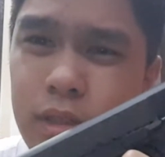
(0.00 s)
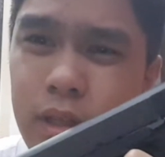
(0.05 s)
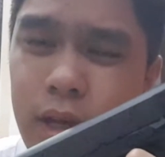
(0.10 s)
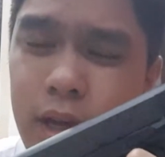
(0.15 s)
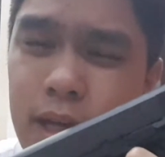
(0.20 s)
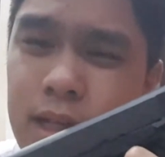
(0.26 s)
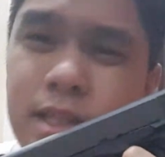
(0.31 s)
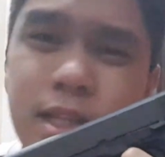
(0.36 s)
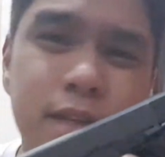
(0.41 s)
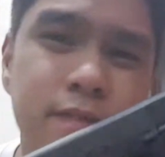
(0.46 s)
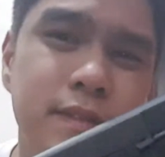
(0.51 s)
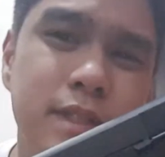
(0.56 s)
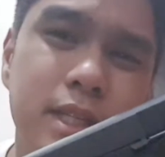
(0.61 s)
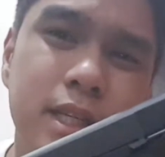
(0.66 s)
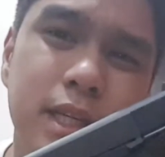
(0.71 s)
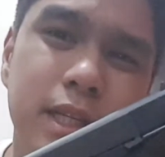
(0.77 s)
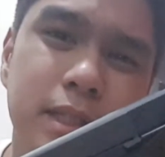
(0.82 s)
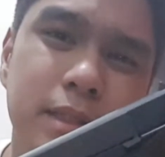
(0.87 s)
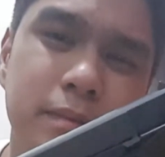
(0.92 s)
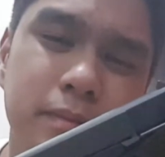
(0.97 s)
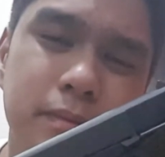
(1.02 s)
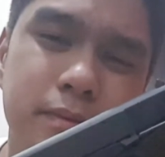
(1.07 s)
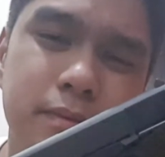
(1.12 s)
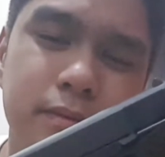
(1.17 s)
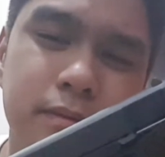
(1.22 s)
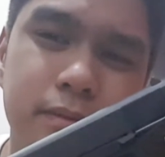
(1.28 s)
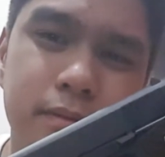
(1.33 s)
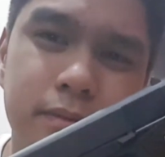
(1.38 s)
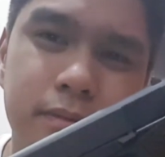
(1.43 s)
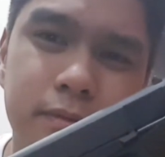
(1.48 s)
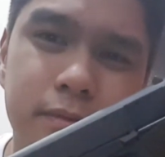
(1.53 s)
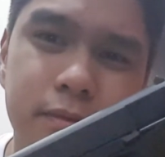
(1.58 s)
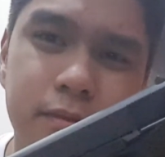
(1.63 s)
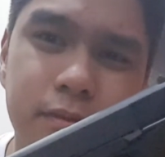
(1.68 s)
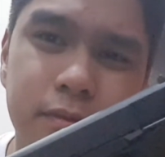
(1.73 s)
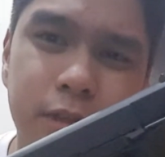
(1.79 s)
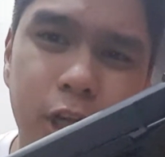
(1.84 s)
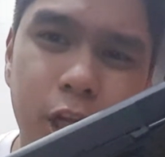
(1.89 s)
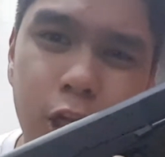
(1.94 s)
as I've said,
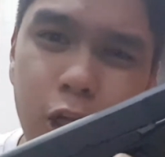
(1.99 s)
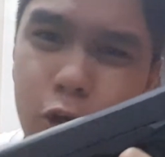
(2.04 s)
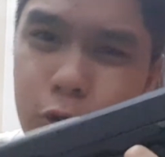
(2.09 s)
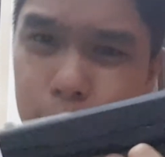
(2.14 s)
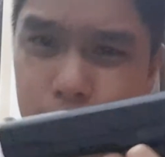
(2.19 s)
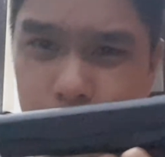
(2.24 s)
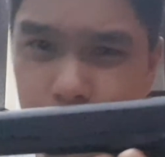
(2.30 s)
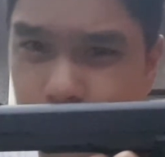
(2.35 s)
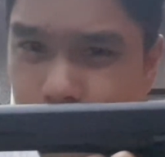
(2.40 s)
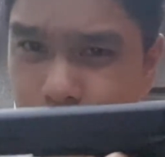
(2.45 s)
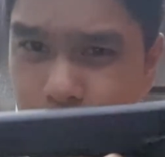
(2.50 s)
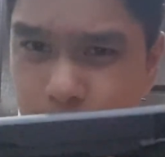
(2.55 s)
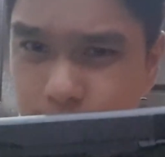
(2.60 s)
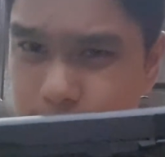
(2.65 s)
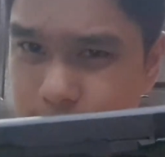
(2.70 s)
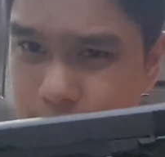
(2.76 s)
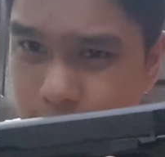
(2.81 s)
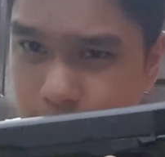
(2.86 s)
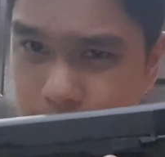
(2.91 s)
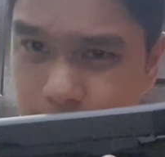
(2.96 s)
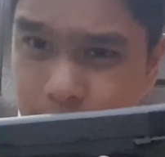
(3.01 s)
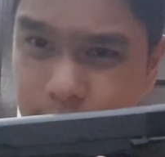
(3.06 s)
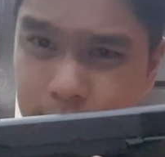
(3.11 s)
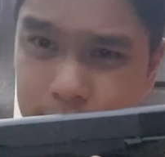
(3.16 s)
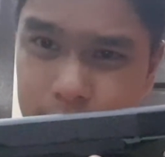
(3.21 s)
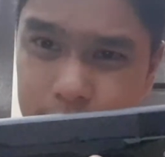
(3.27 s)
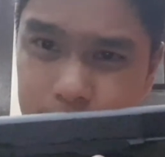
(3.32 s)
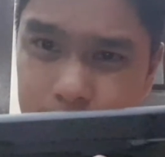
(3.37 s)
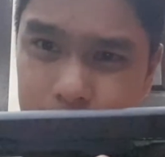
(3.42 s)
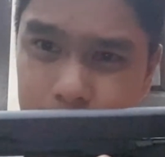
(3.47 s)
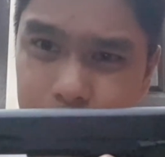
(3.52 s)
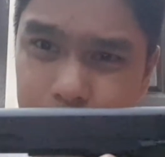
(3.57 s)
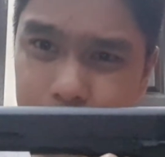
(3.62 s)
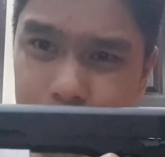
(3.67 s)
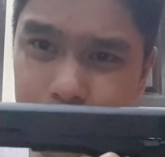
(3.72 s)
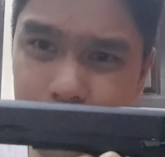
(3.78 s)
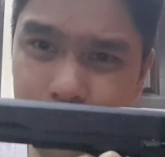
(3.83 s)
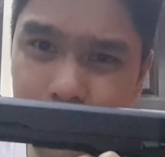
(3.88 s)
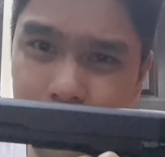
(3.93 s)
low profile sights.
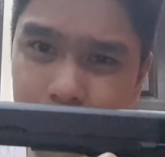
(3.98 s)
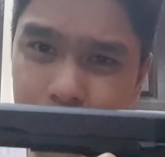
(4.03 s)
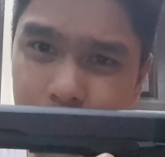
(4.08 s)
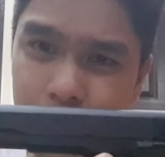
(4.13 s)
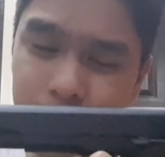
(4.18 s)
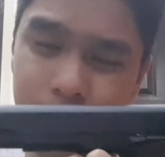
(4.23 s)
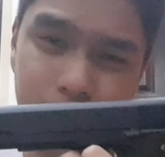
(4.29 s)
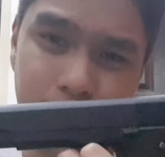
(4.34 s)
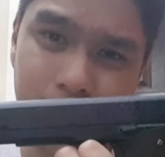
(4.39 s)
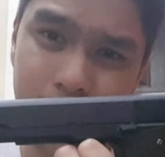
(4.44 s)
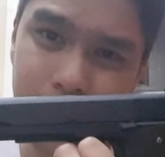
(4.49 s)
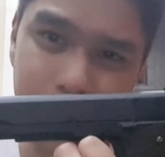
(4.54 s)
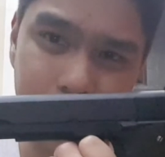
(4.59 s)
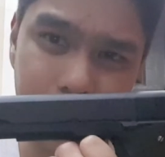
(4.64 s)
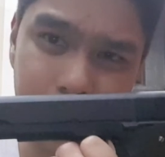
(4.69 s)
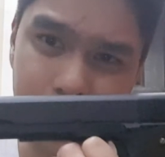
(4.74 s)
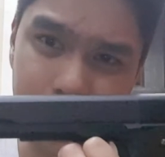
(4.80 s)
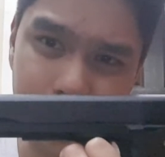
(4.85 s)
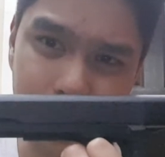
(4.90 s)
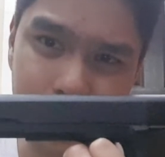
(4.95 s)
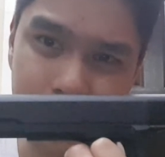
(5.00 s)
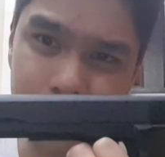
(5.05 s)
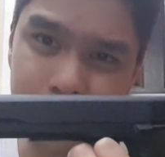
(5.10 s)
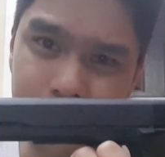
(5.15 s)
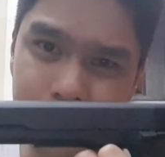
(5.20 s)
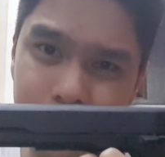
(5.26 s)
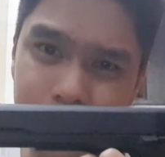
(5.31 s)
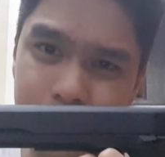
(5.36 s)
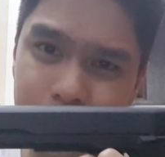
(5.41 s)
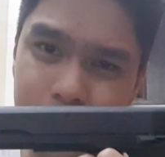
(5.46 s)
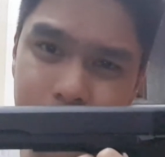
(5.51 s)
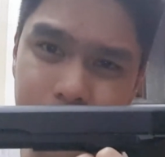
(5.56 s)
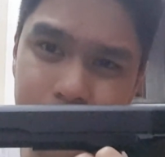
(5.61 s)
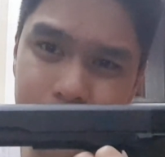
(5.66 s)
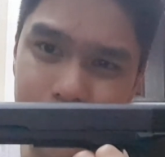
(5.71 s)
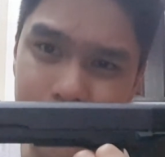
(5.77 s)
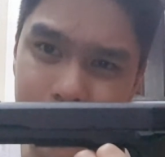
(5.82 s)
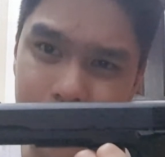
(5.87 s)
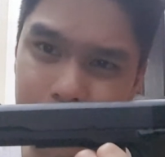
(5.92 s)
If you can't get it off the
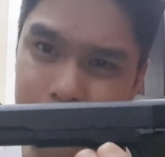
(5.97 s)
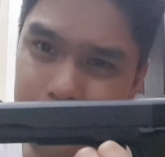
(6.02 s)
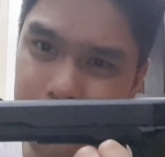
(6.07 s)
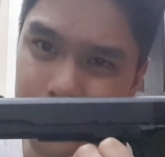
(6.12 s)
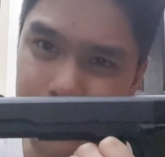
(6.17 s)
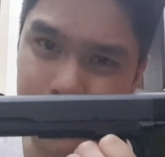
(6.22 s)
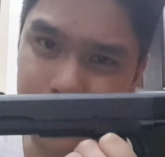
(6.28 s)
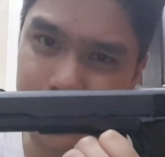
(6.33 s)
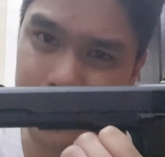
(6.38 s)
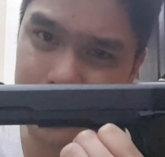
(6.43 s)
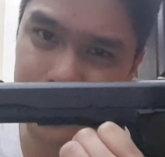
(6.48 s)
first time, you can